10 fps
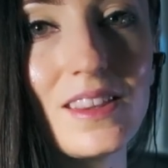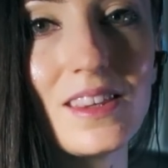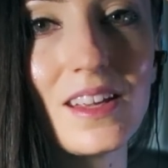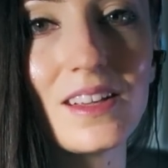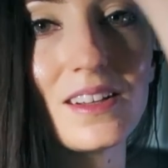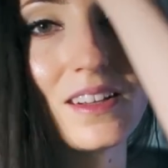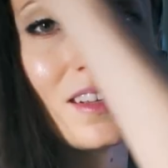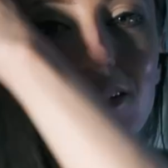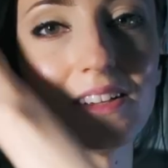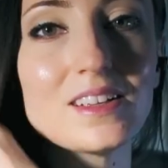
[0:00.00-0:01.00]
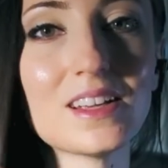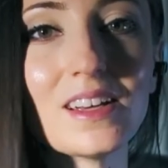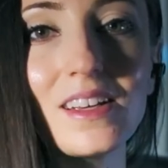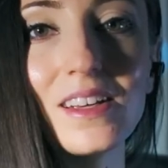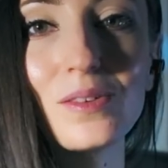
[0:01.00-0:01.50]
then
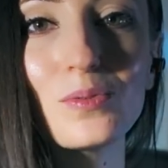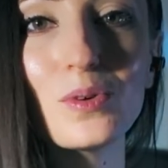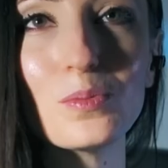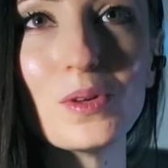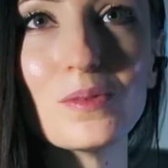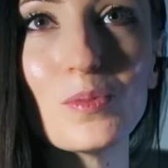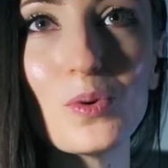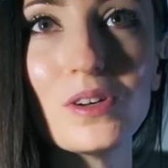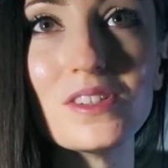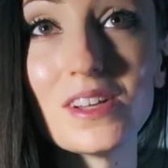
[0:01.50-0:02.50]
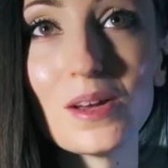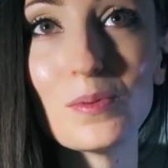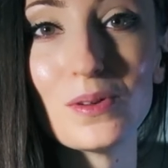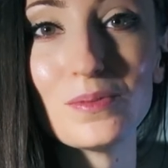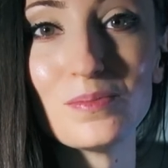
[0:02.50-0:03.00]
it will be more
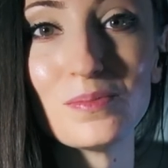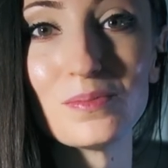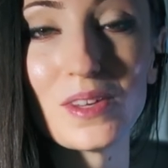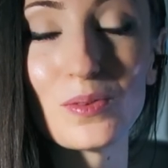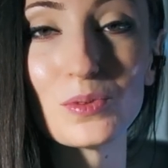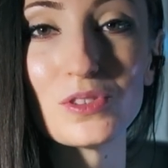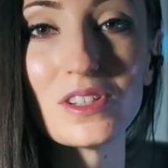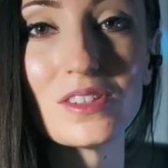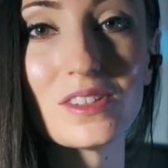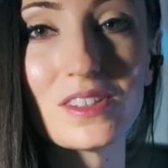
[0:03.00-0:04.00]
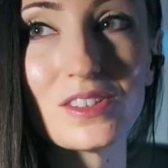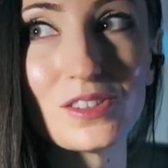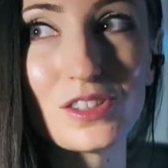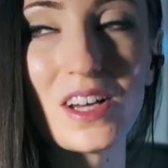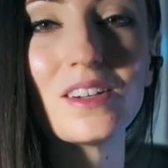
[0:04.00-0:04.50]
stable. They won't just
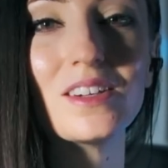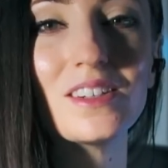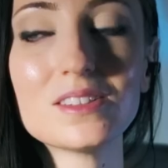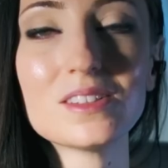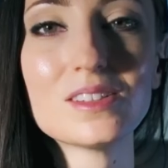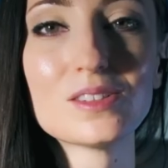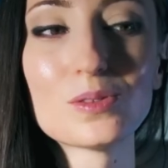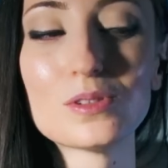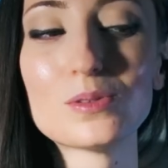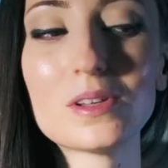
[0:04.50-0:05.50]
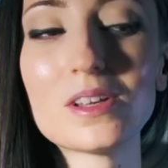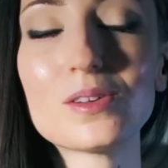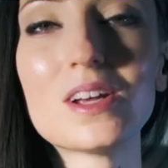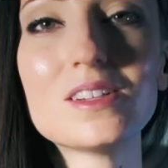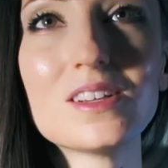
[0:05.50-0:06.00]
shatter. So it's a really
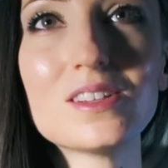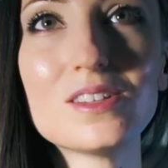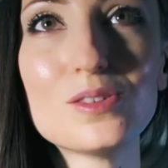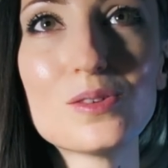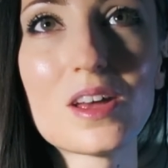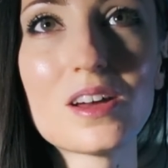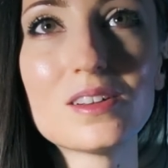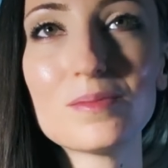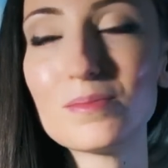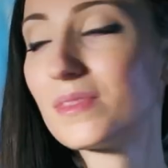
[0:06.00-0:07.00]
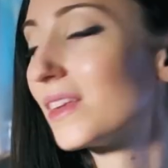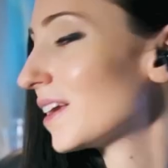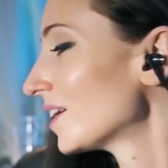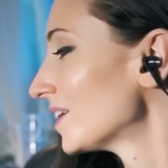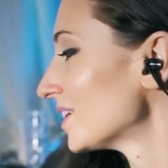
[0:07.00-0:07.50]
good idea to do that.
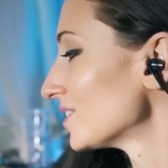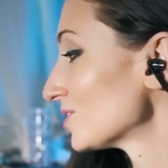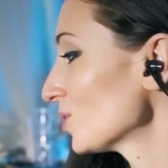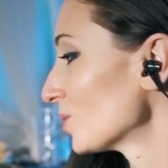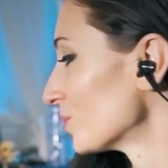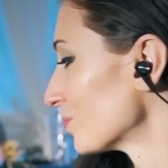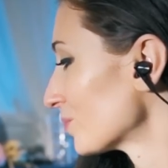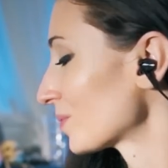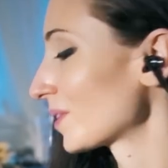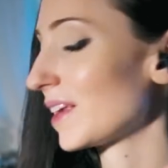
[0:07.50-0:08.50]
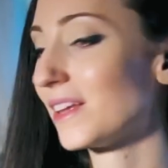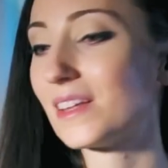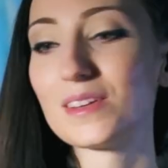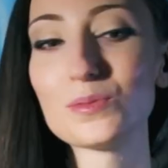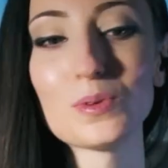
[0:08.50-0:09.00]
So
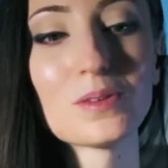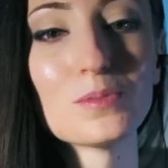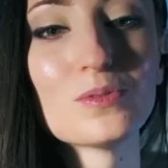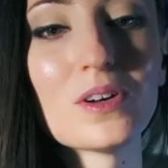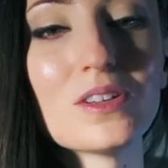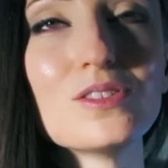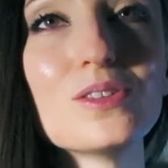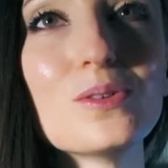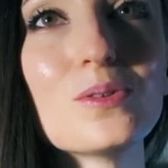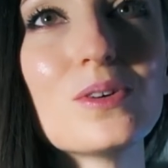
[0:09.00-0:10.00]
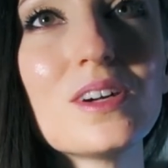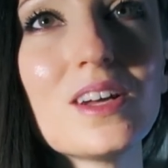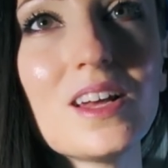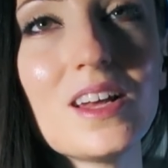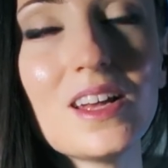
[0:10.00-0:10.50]
we can move on to
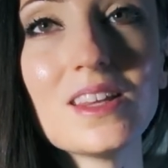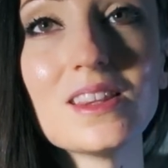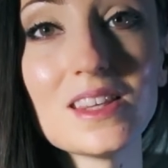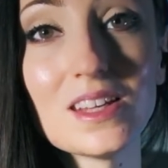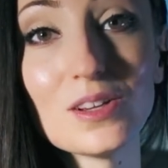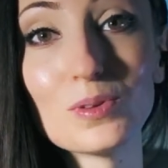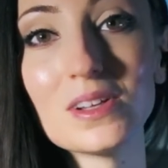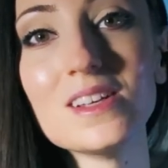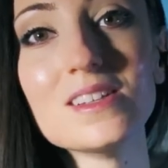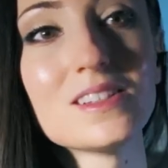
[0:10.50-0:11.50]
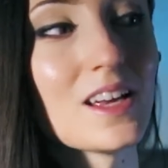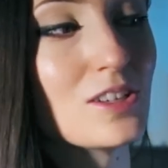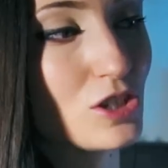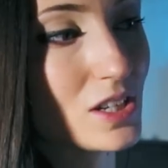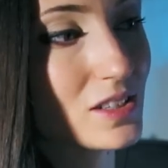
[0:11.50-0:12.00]
the release
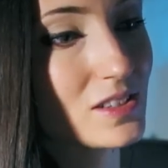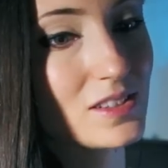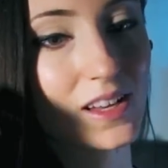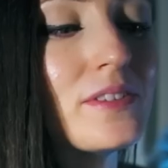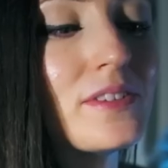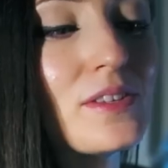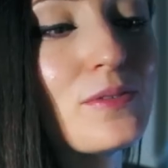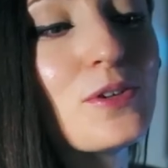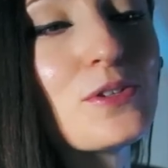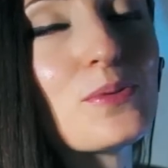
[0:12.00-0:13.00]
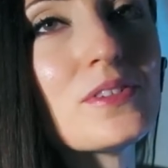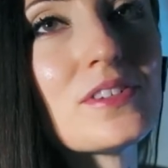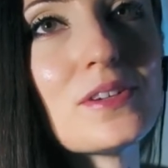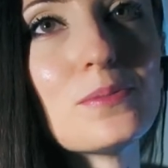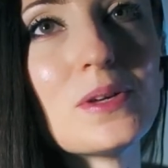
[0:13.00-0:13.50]
agents. The first one's
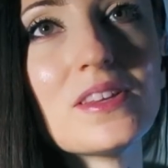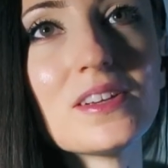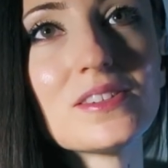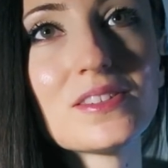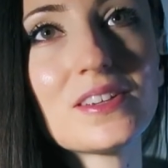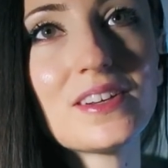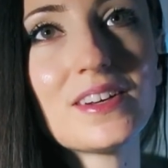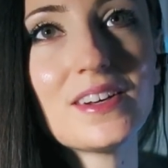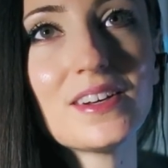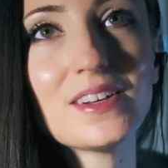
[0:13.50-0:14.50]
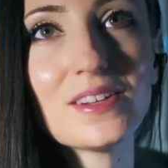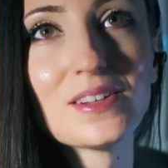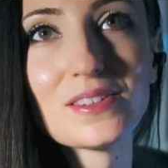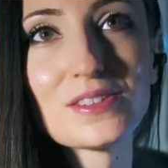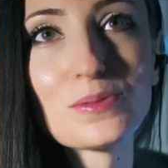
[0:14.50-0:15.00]
going to be this
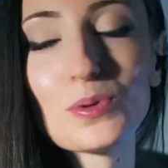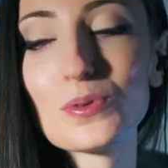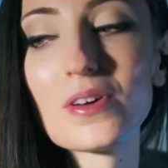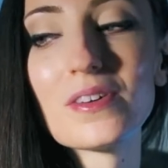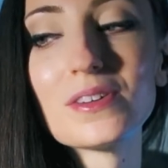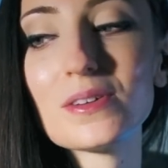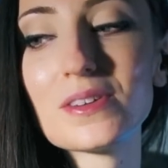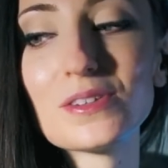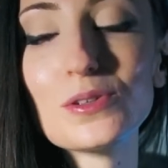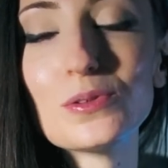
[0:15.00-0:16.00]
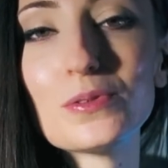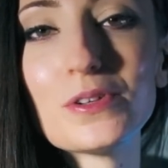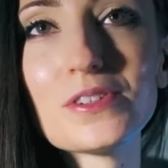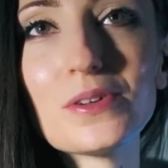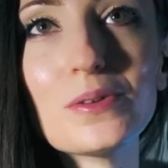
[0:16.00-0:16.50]
Smooth On
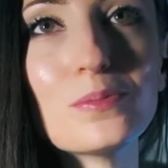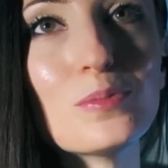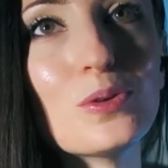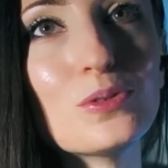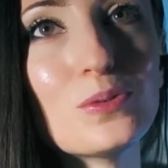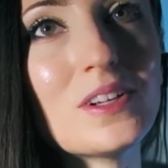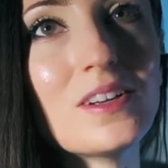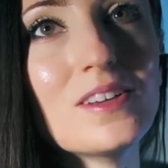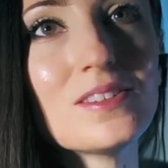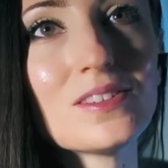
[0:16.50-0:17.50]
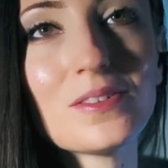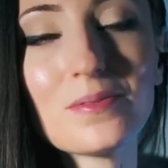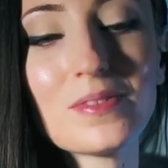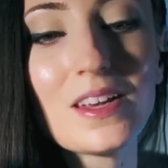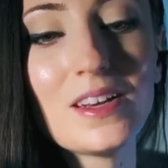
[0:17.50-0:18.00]
Universal Mold Release.
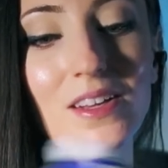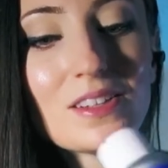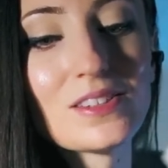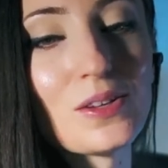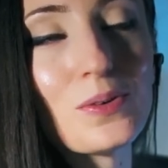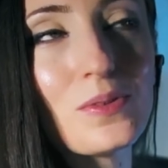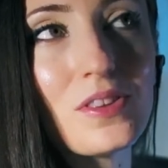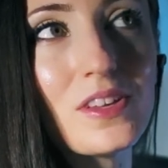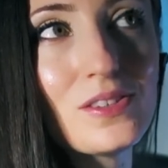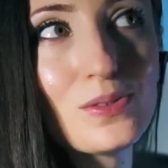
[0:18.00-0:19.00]
So this